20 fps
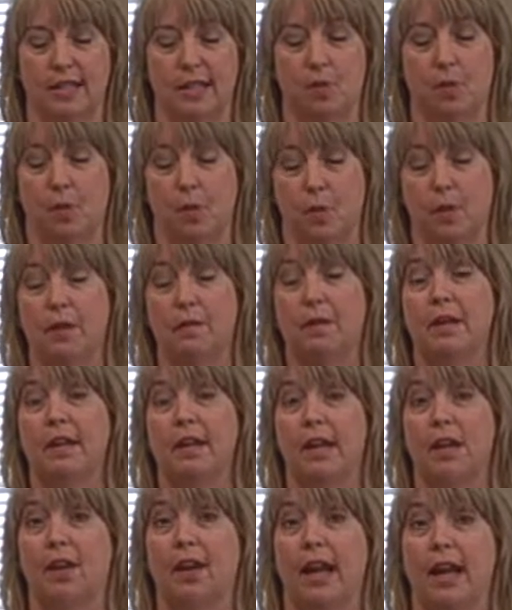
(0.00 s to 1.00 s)
I said, well, we've been
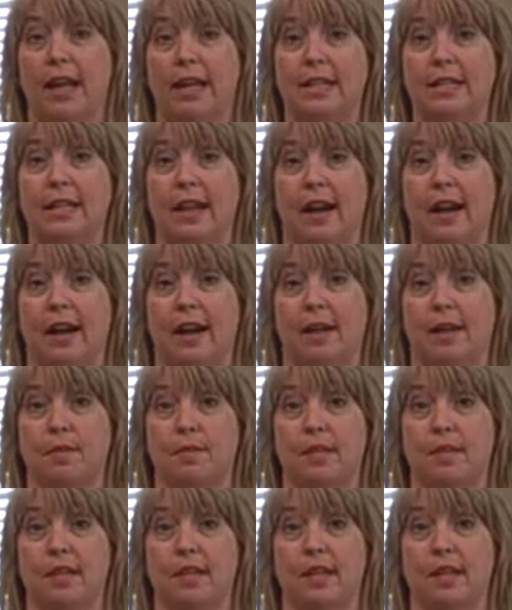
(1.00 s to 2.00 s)
here 8
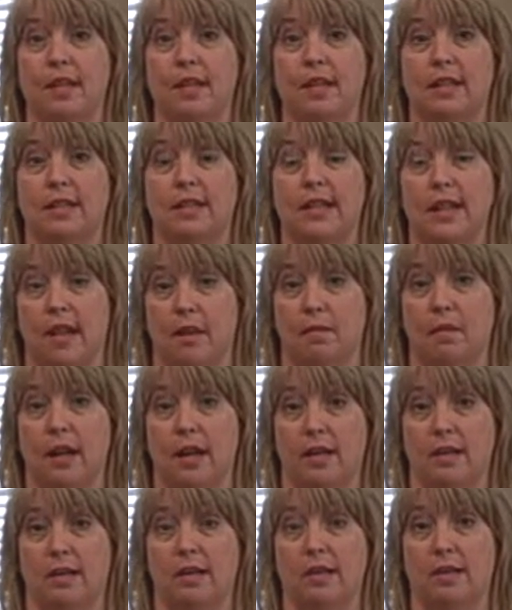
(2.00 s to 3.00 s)
times in 10
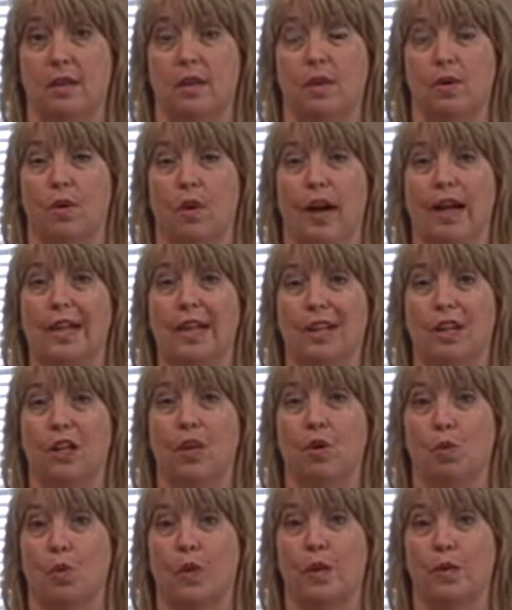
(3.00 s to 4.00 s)
months, so I need to
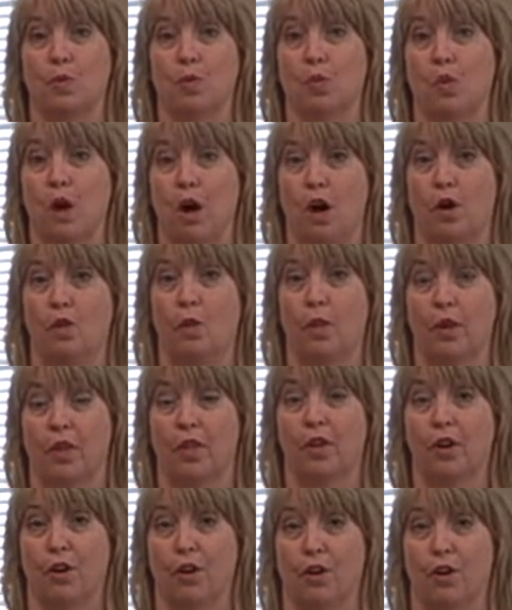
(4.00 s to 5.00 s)
know what is wrong with
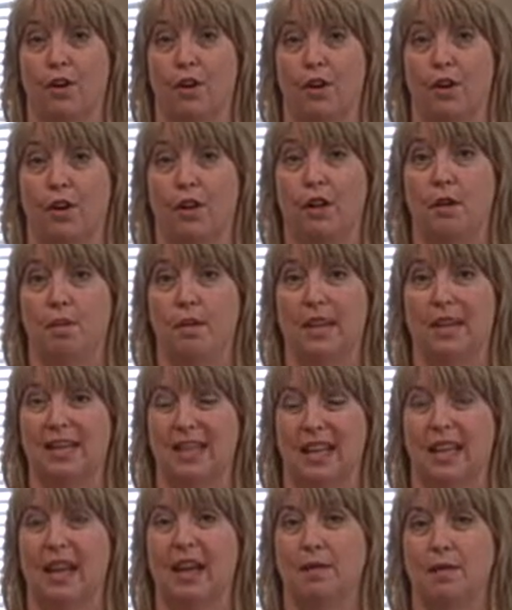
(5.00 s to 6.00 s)
her, because
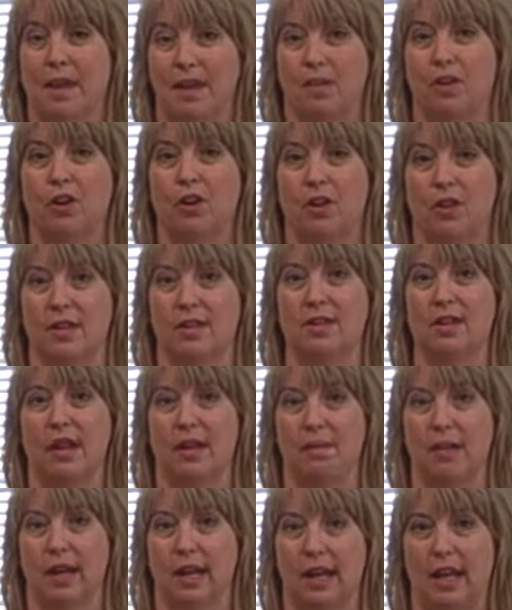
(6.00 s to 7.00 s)
they kept giving her the
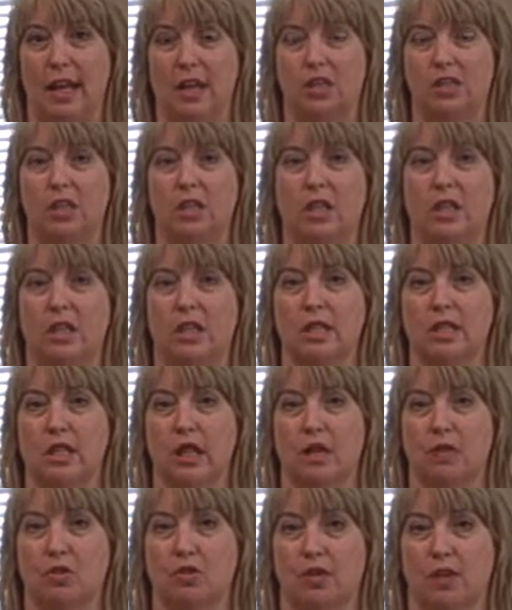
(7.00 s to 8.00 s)
same medication, the
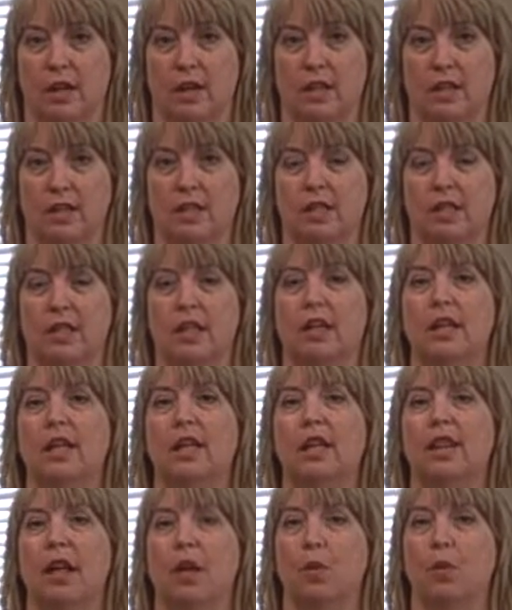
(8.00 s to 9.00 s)
same drugs
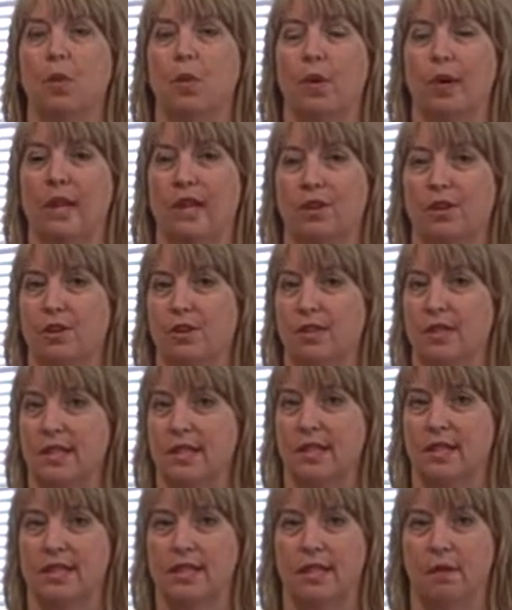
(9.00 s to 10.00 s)
that were going into her
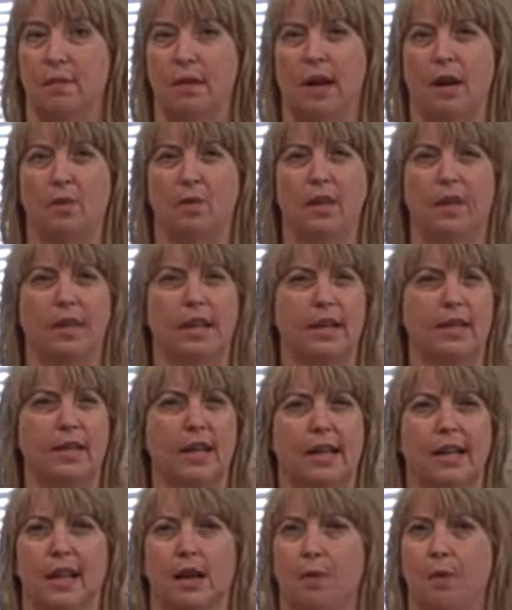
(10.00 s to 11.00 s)
system. And I realized
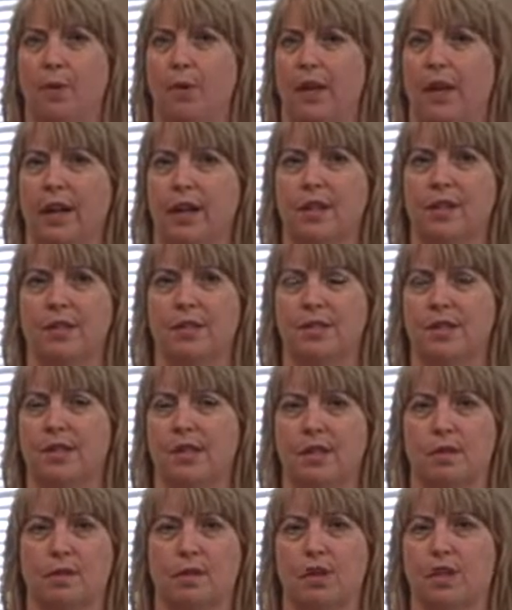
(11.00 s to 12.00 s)
at that point her
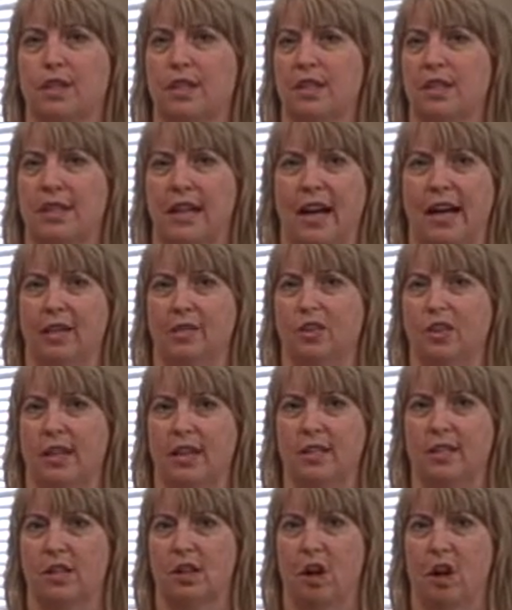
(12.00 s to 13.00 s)
system couldn't
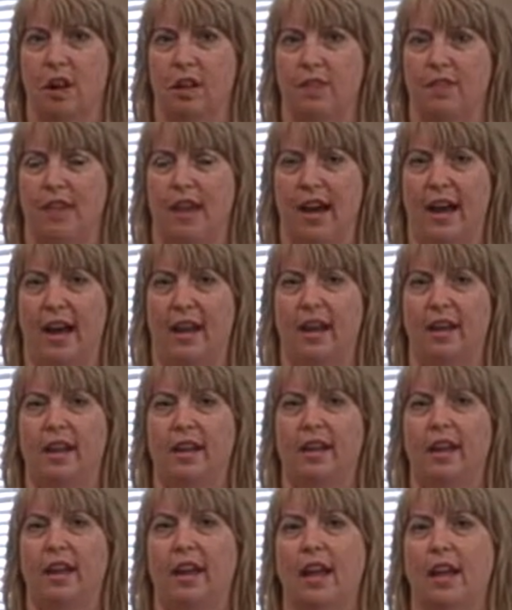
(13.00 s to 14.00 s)
digest all of that.
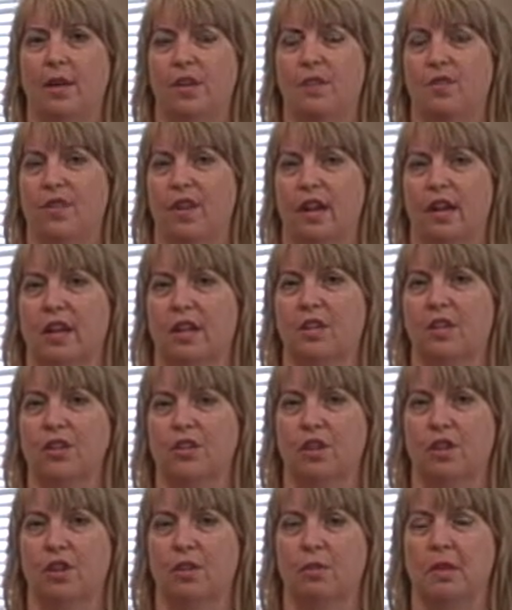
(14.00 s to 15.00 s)
And I was very
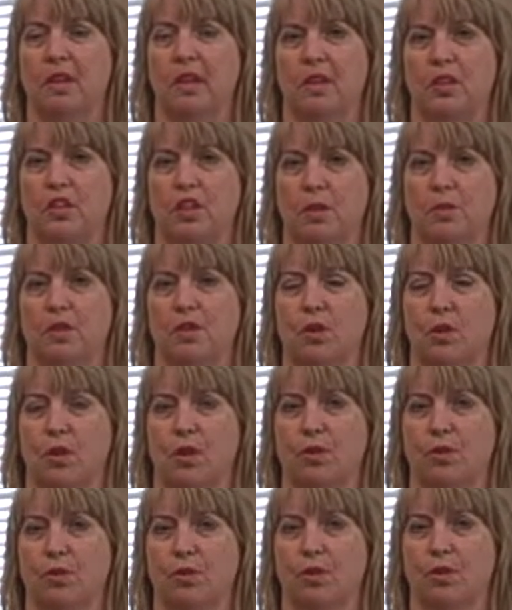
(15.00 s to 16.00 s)
concerned because she was
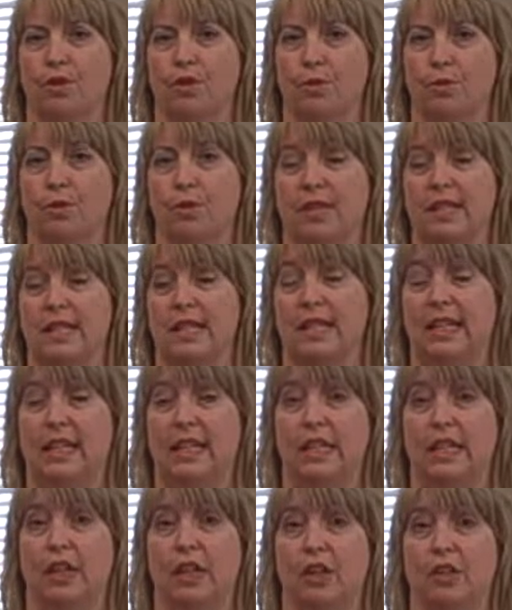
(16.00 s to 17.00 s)
going through her
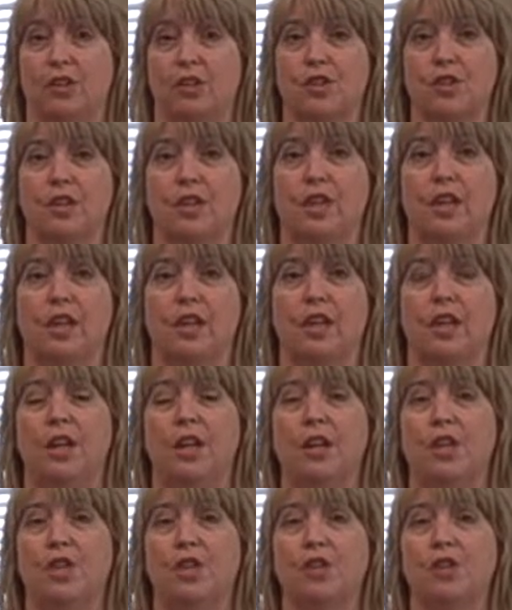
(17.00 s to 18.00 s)
preteen years.
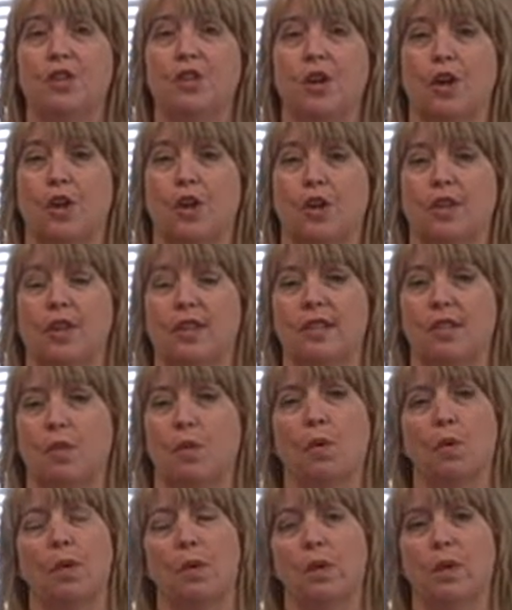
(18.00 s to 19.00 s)
So they said,
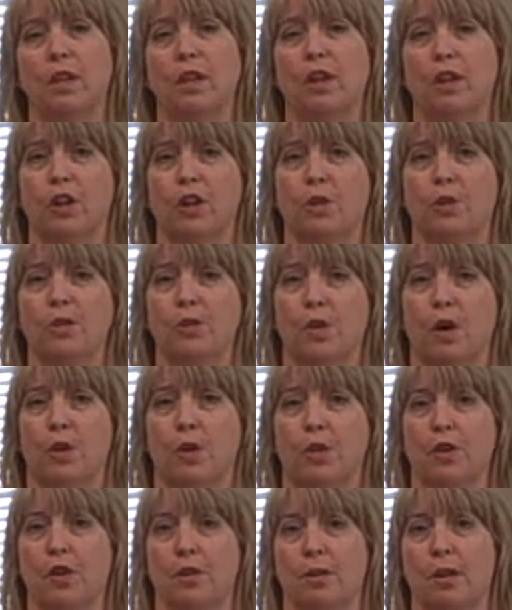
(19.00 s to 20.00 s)
well, we really don't know what's wrong
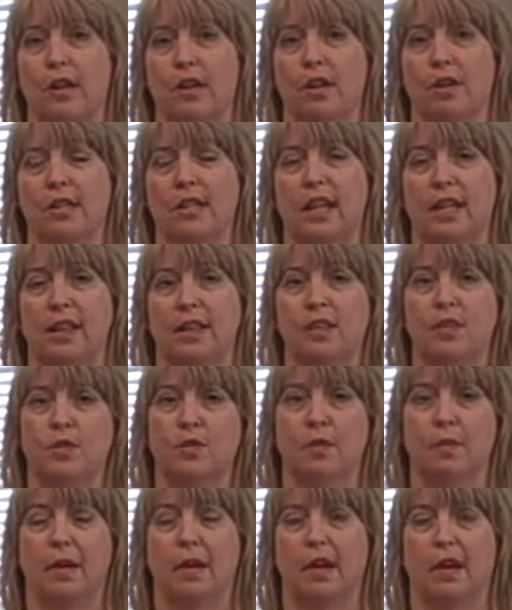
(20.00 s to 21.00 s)
with her, but here, take these
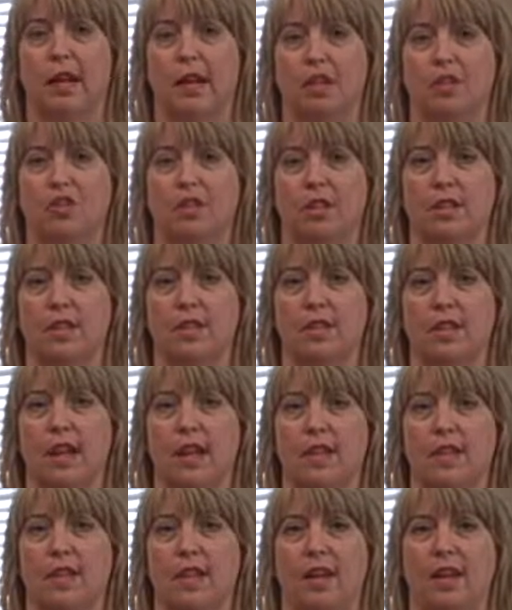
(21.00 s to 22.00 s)
3 medications,
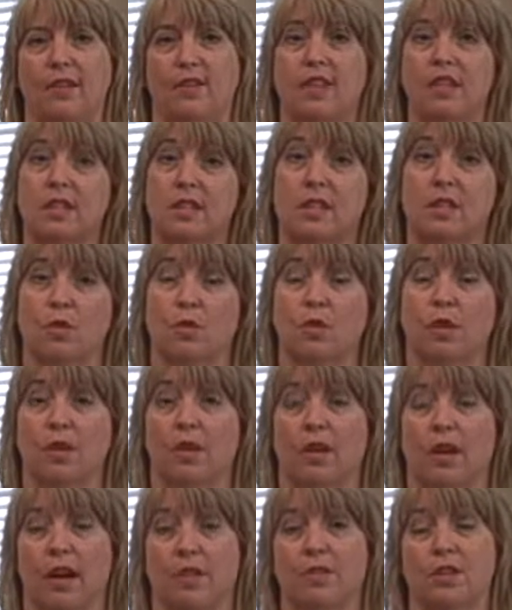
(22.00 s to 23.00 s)
and then if this doesn't work,
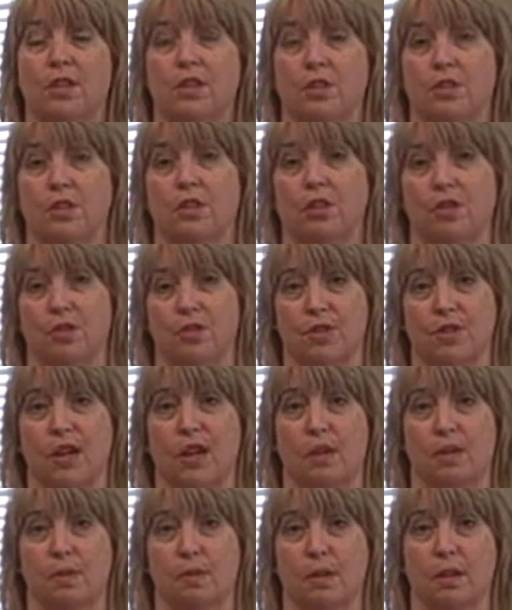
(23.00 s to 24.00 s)
you'll have to go to Children's
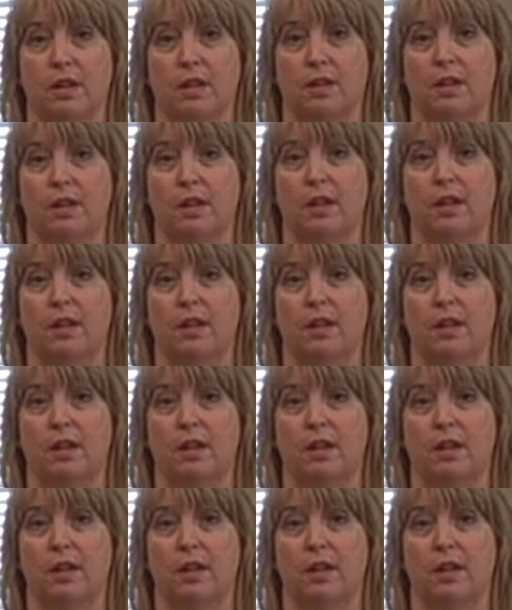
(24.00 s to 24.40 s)
Hospital.